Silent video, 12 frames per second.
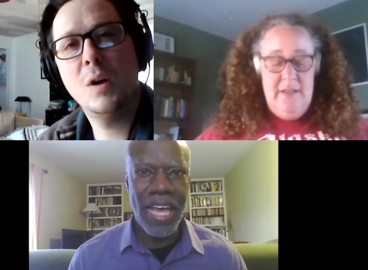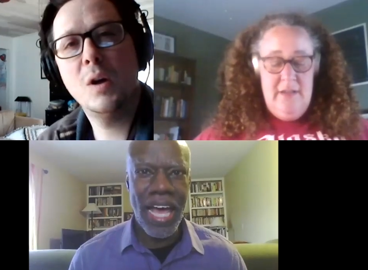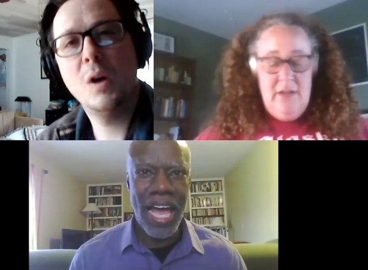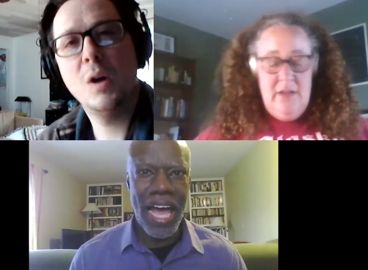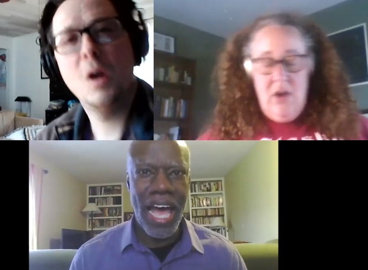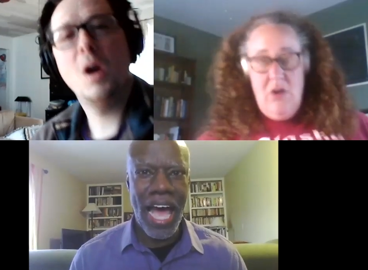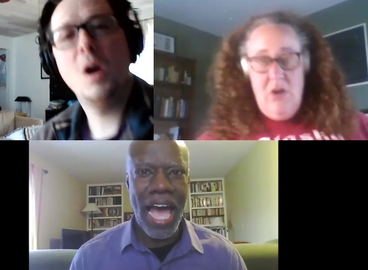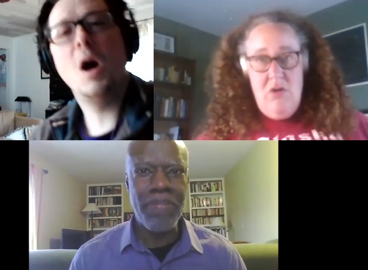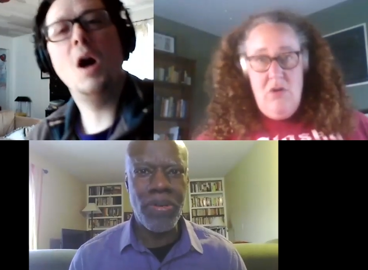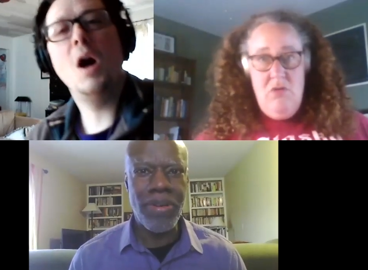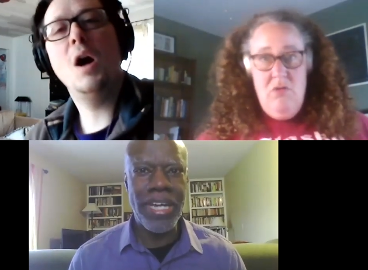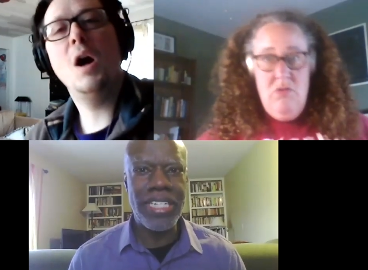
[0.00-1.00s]
Speaker 1: Oh.
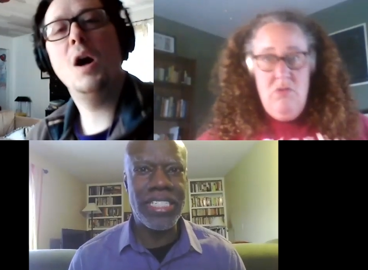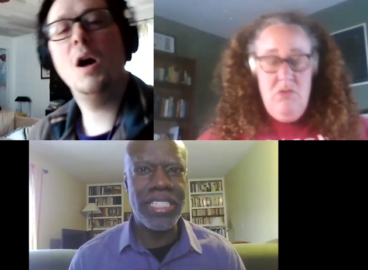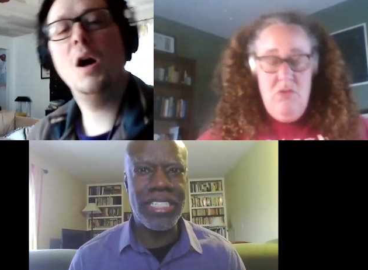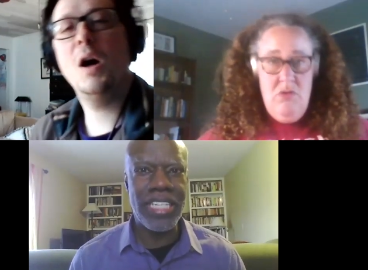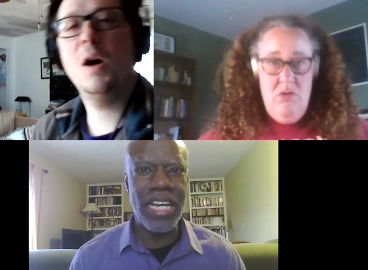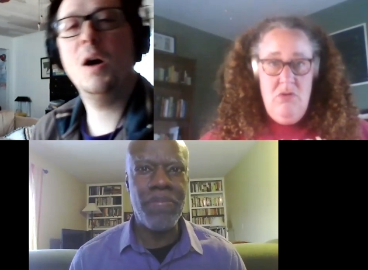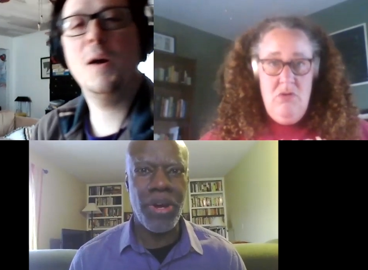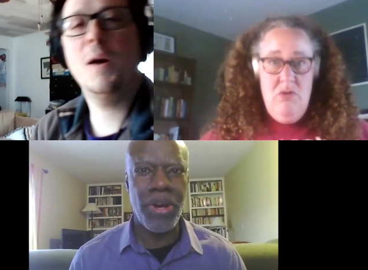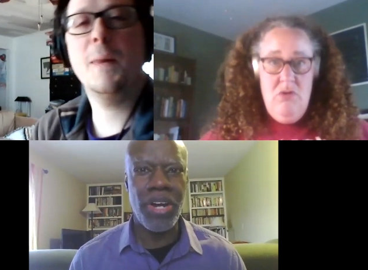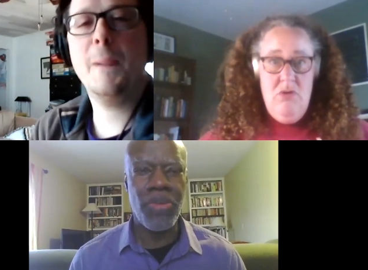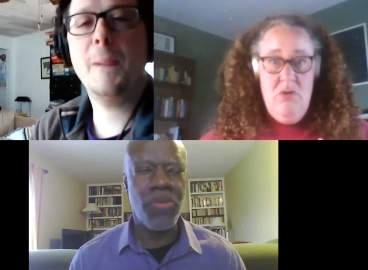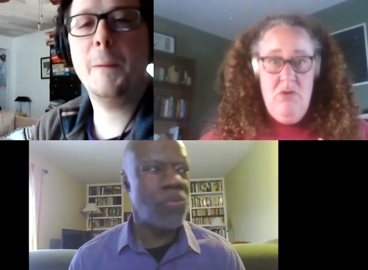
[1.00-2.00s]
Operation
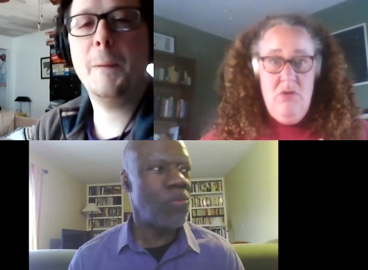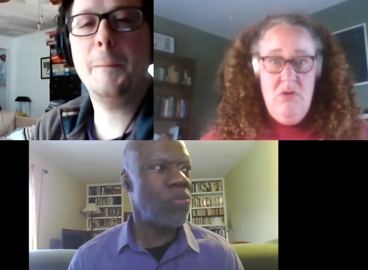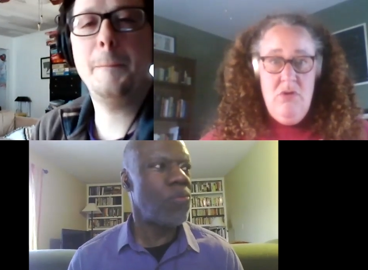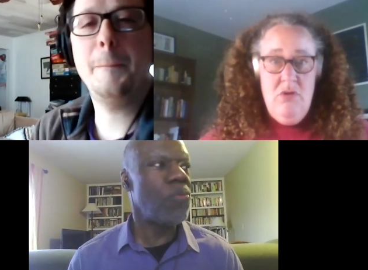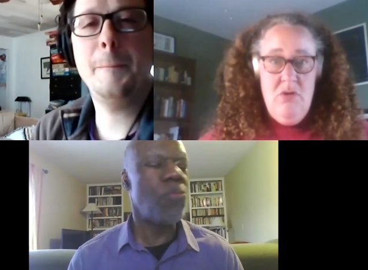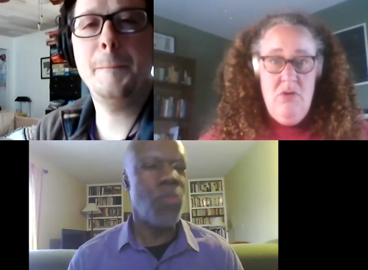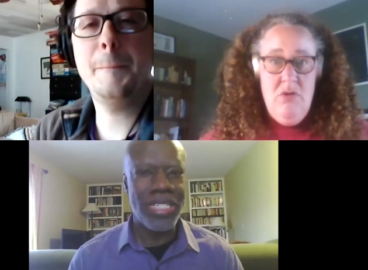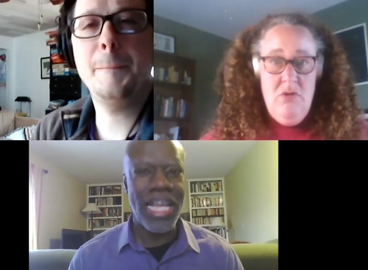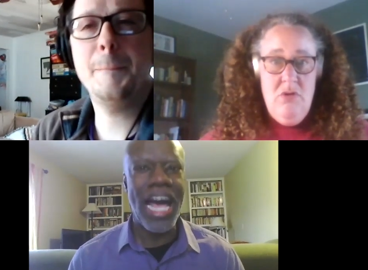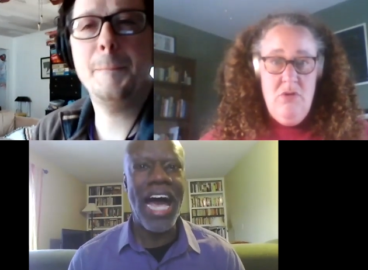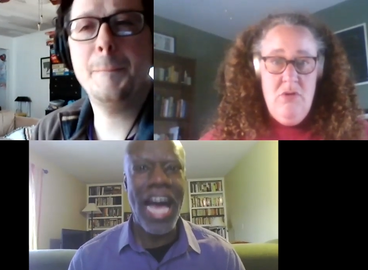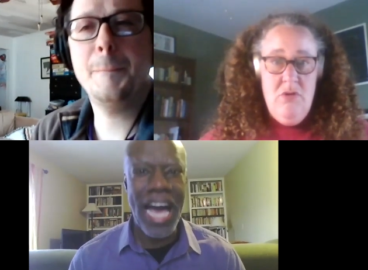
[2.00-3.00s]
Sunburn was
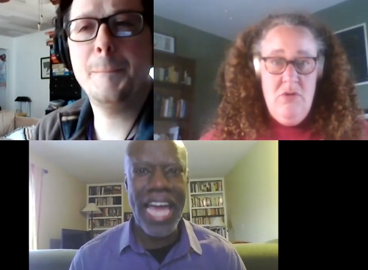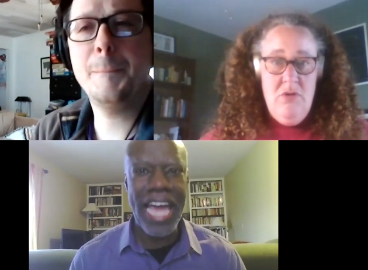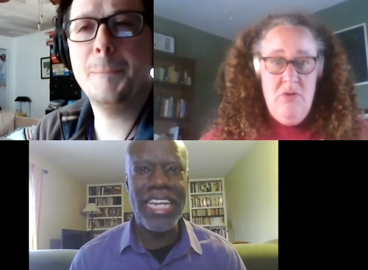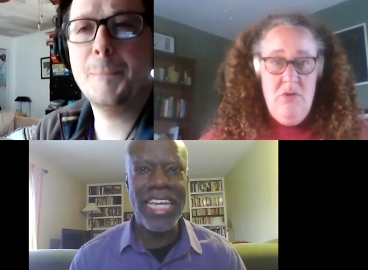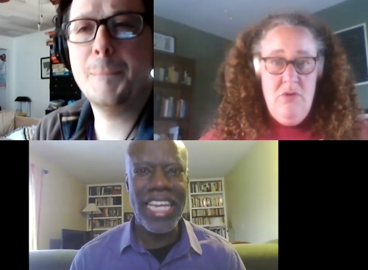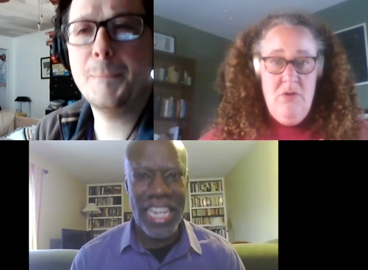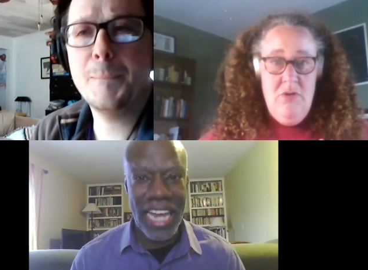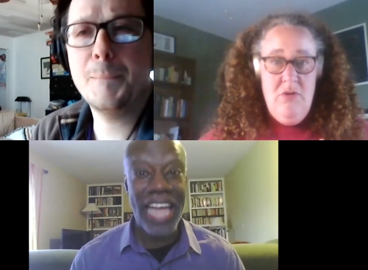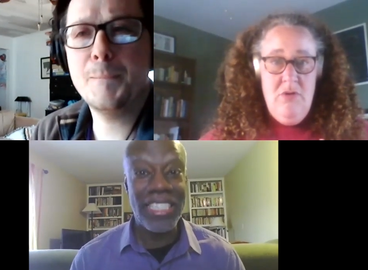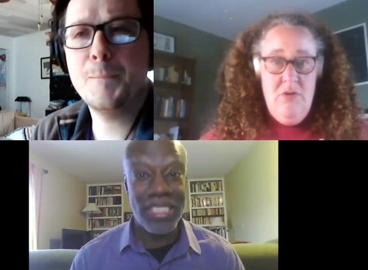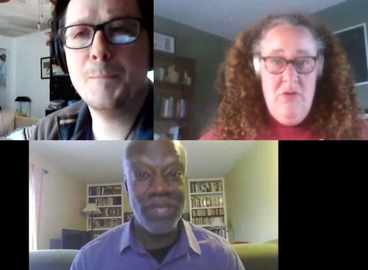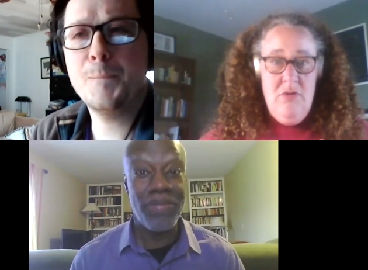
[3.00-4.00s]
a highly
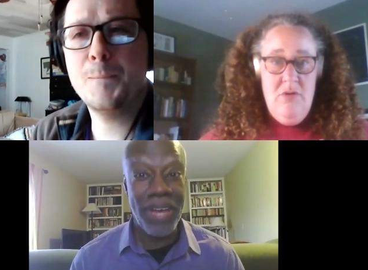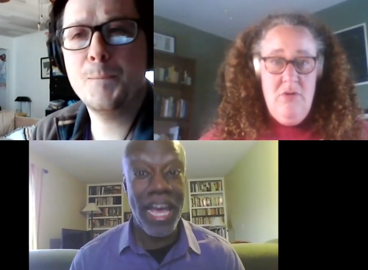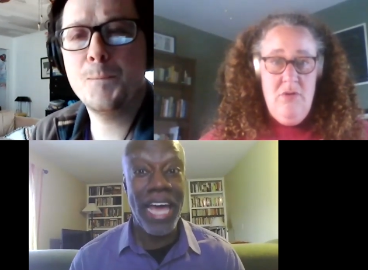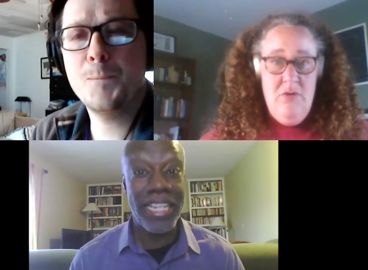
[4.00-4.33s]
classified